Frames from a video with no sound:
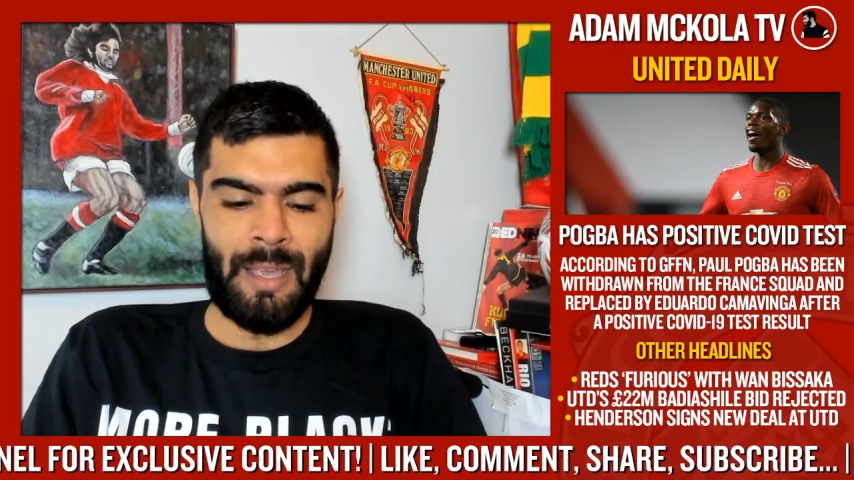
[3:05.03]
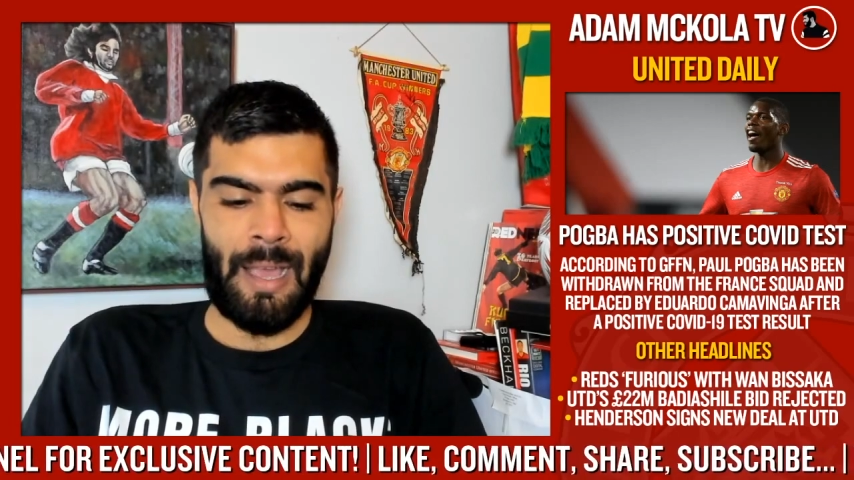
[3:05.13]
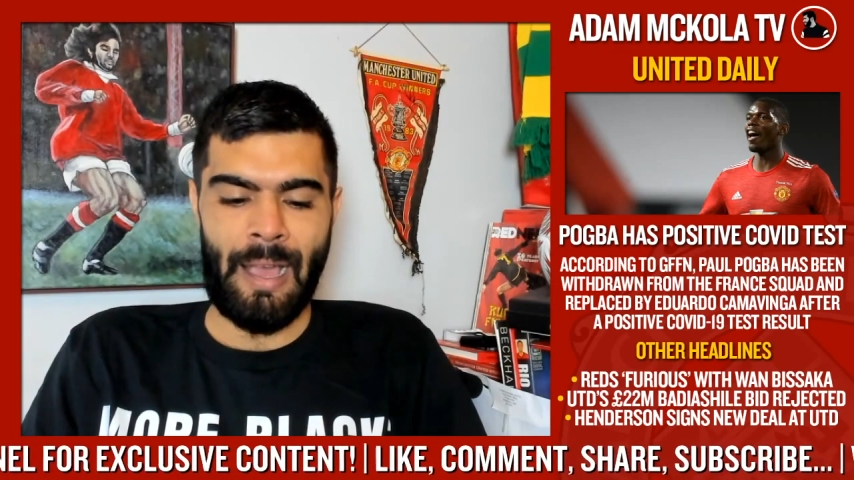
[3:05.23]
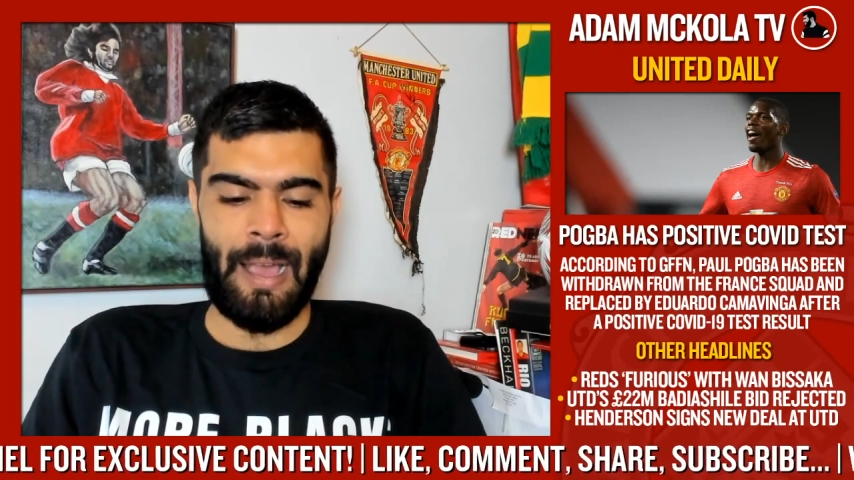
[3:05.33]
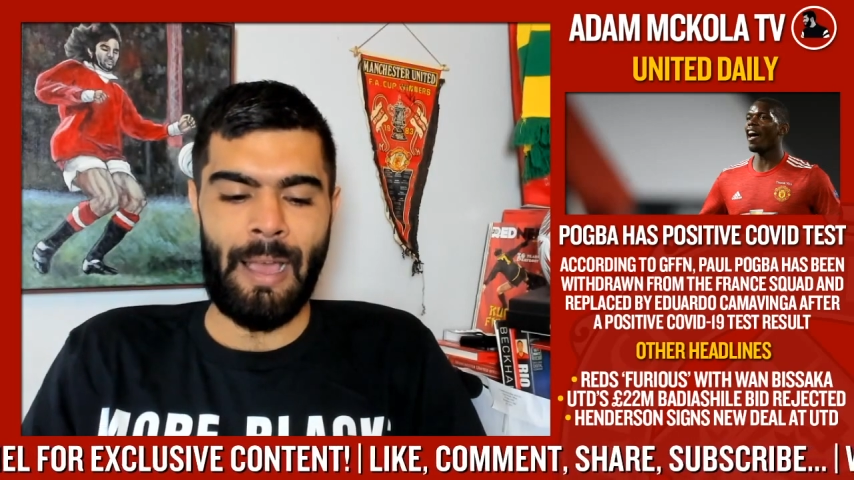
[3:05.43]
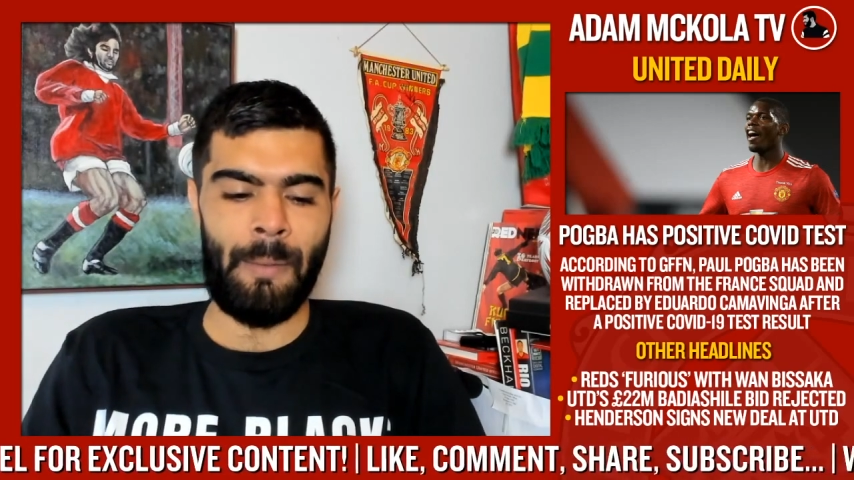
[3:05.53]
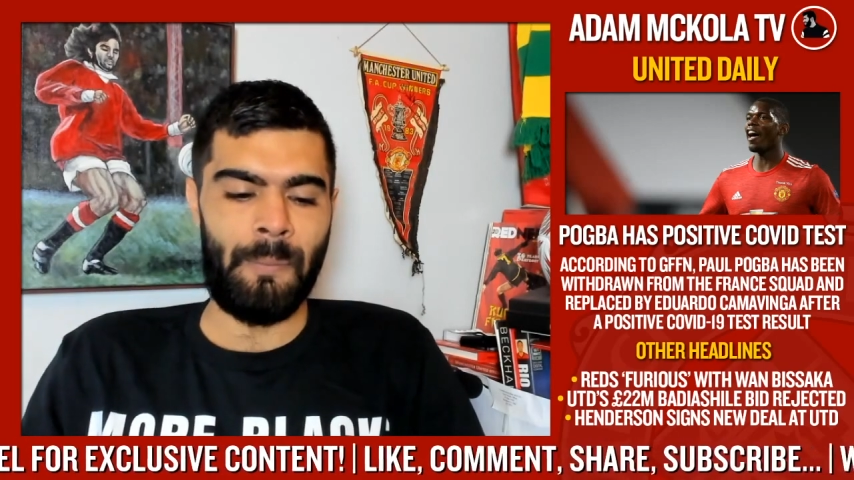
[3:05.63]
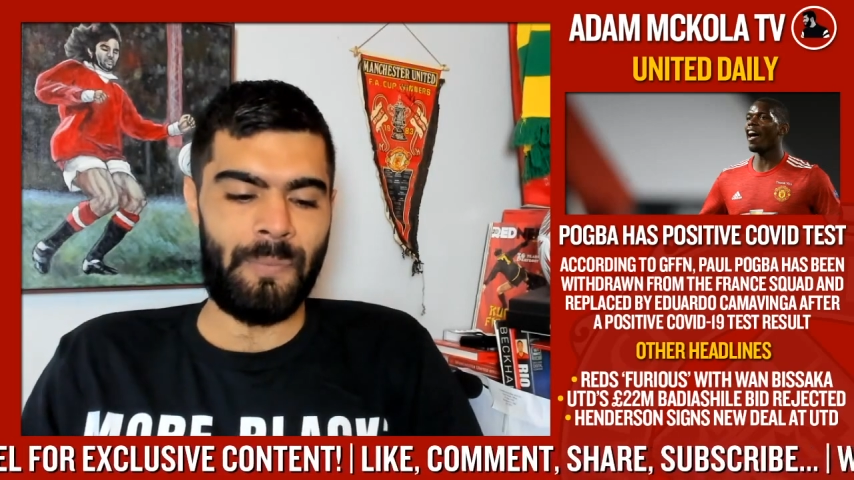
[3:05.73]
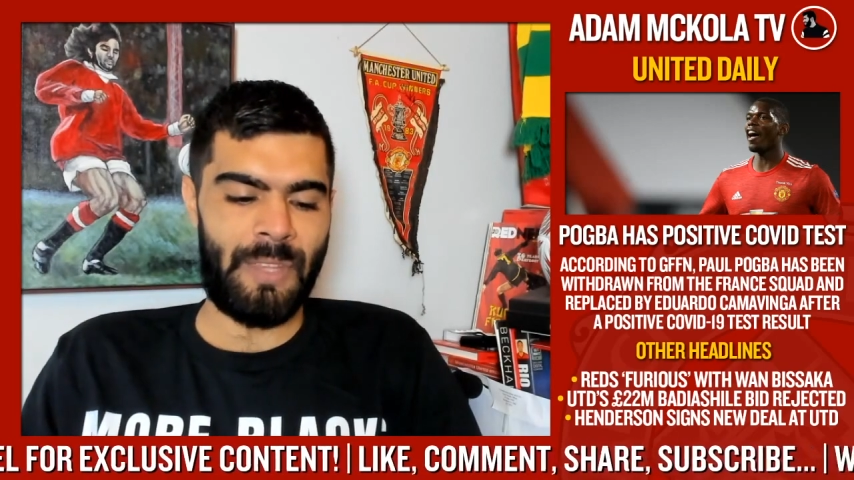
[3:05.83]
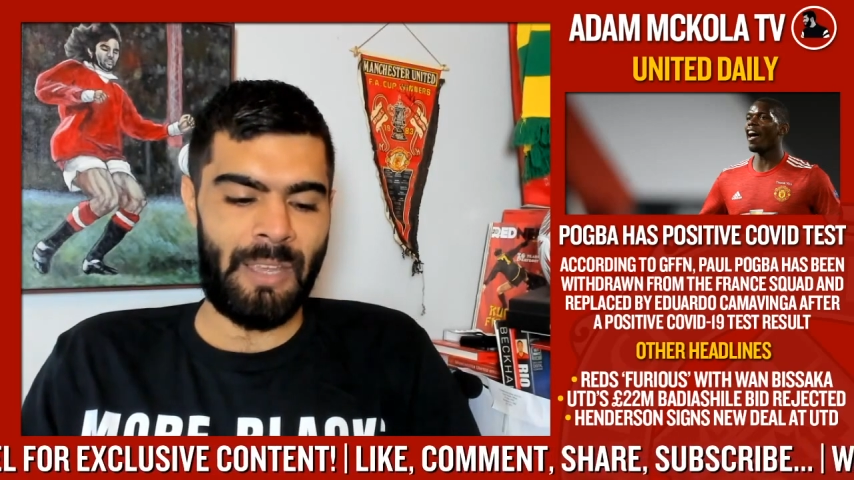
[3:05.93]

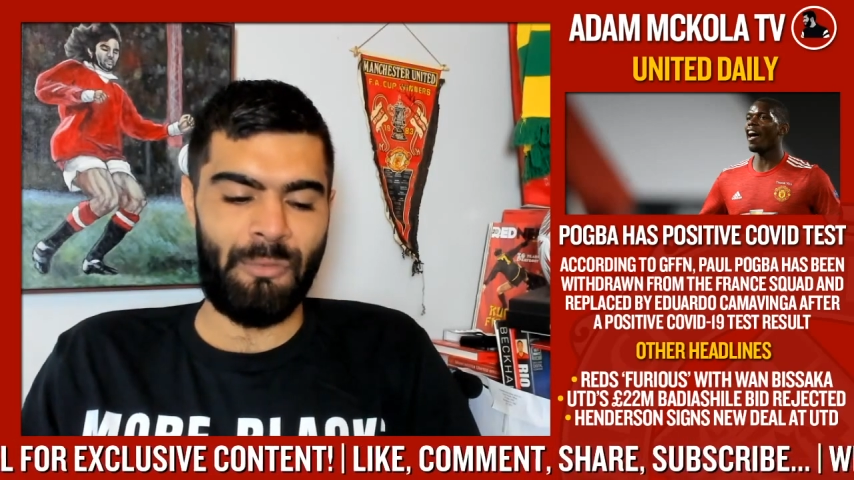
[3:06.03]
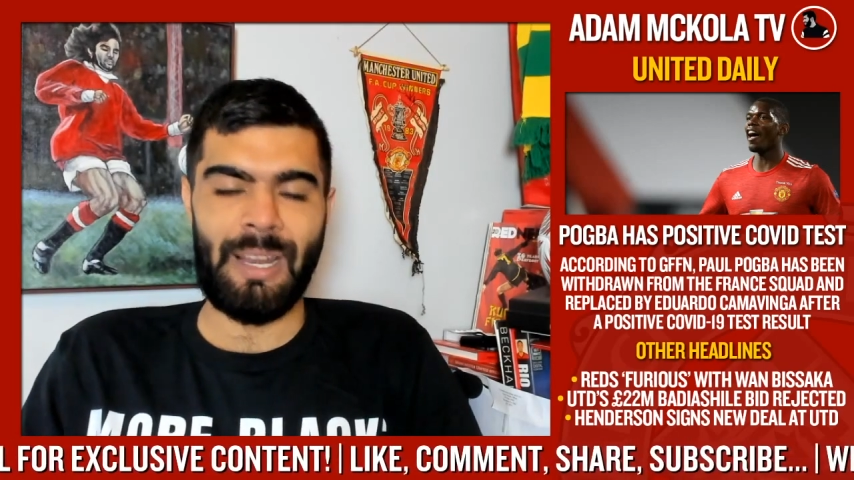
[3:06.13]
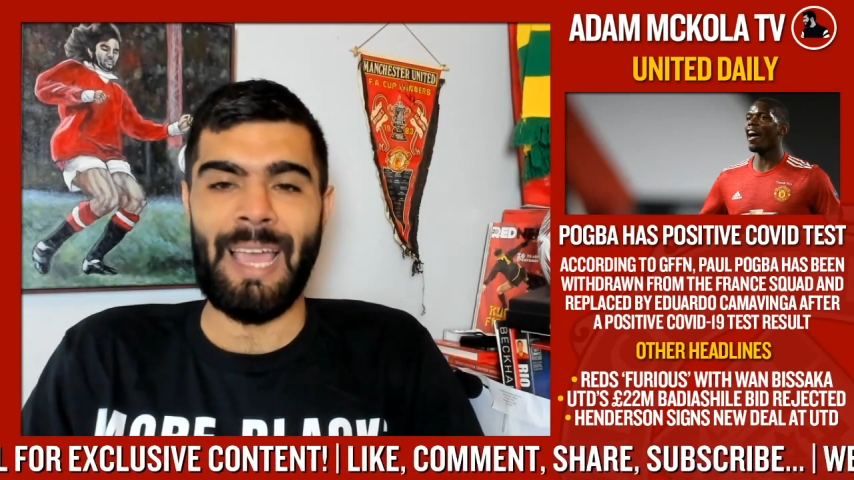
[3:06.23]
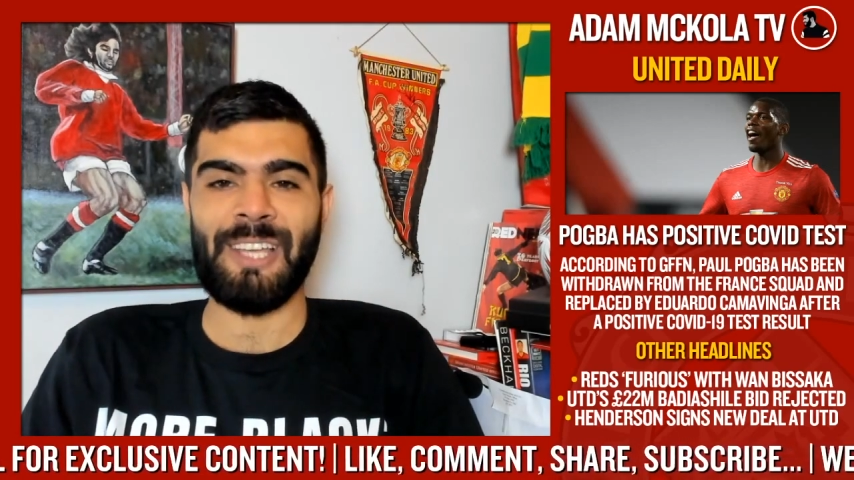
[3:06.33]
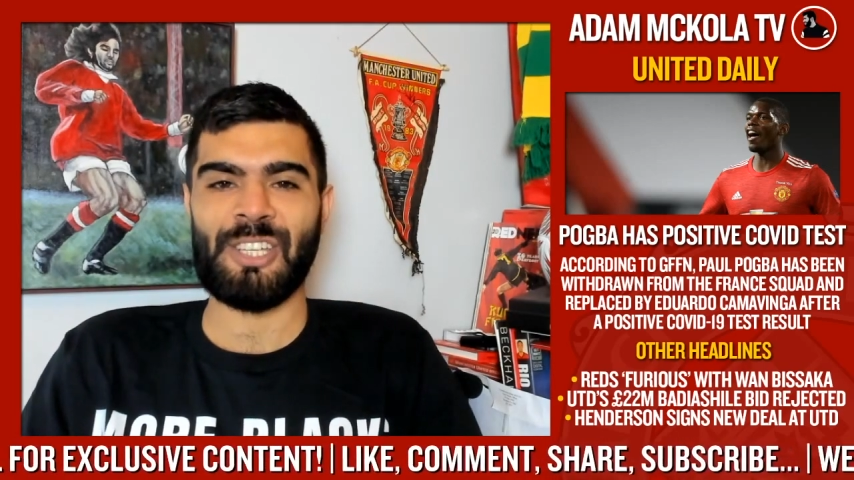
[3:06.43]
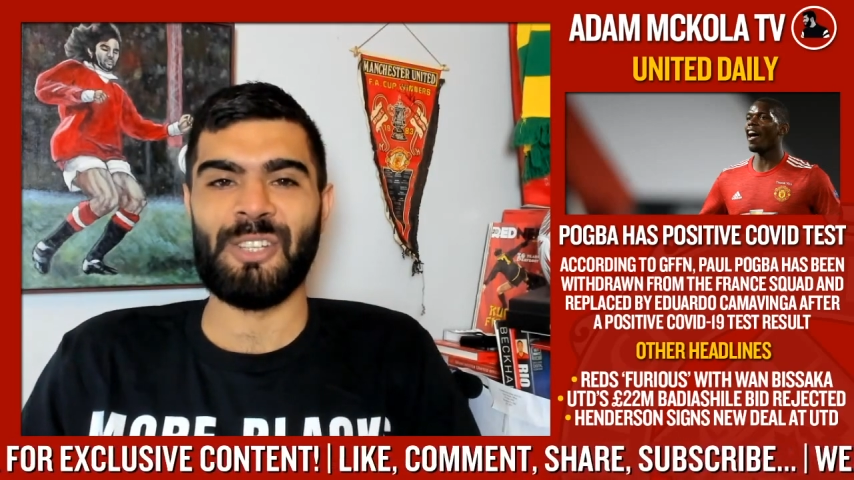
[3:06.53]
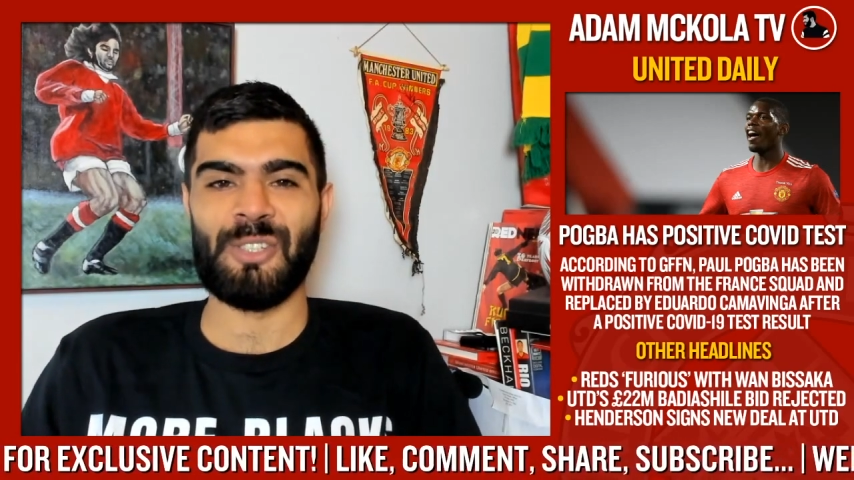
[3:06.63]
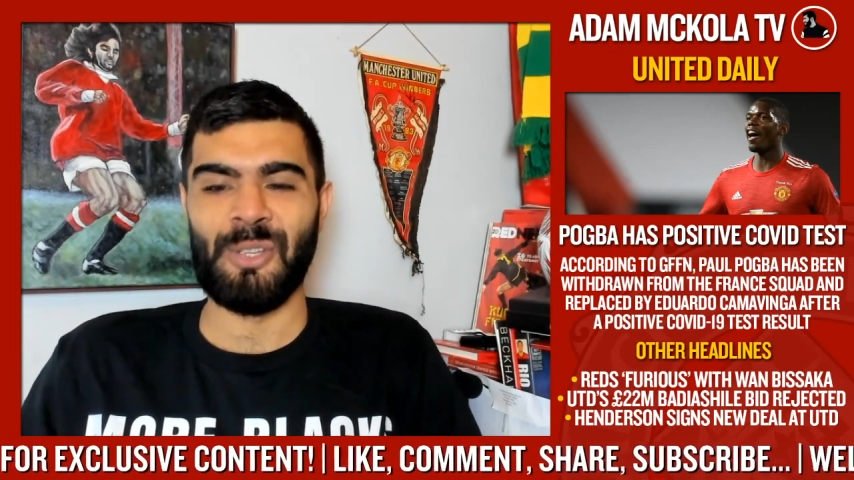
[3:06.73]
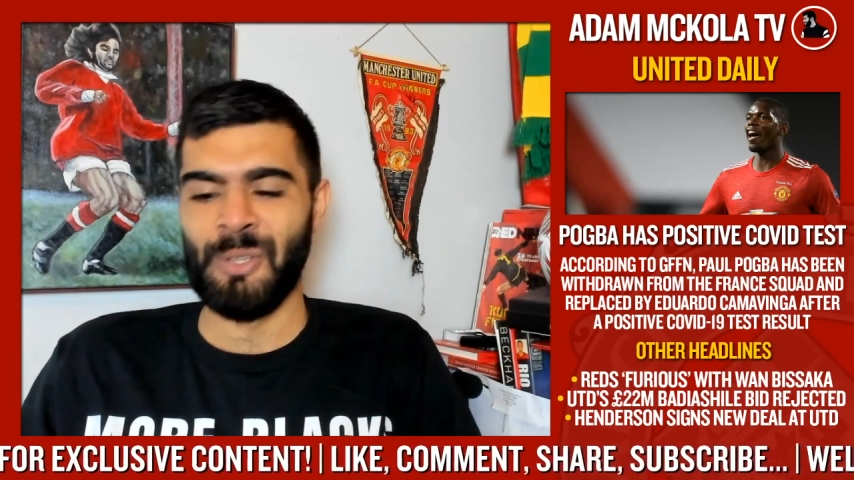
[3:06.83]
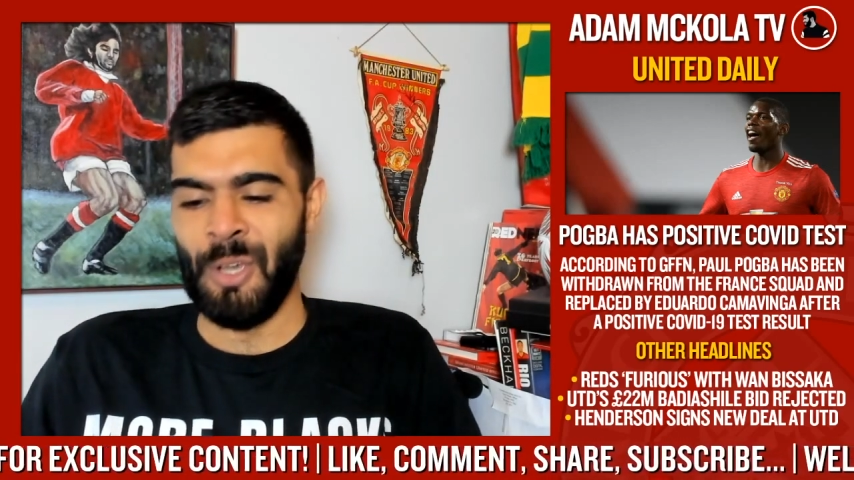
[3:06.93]
in relation
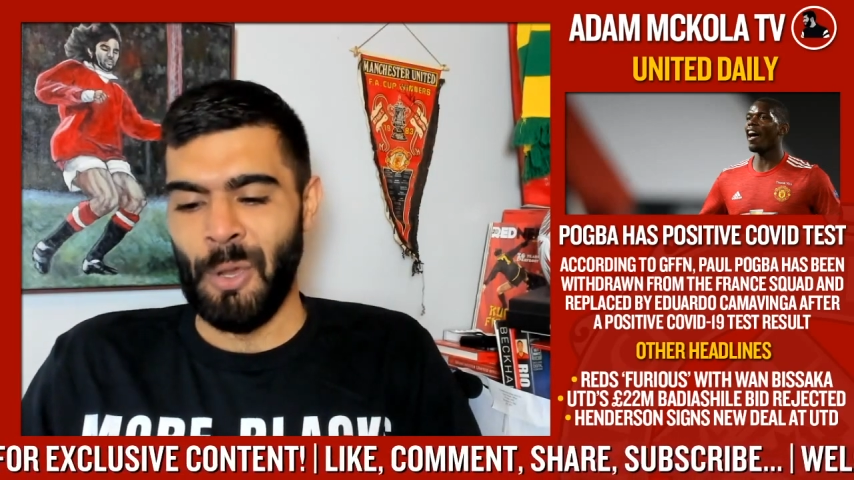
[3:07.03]
to